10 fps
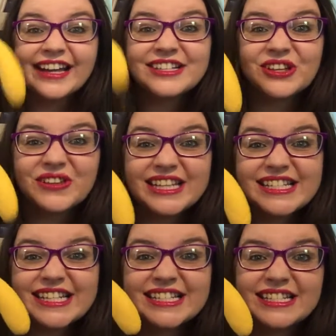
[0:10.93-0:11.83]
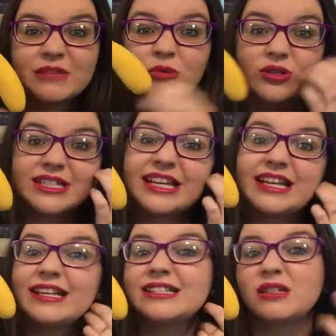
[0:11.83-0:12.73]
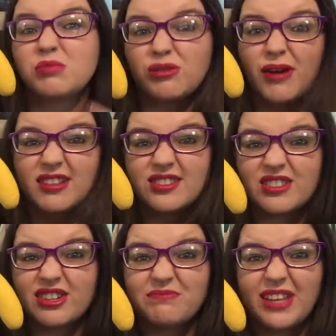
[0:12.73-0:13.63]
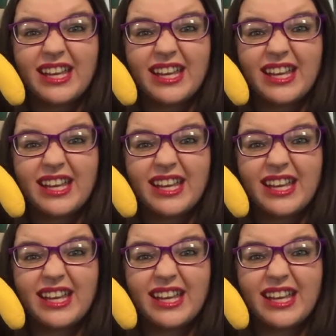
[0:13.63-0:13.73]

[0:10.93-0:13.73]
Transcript: So this is Nibbles. He's the book monster.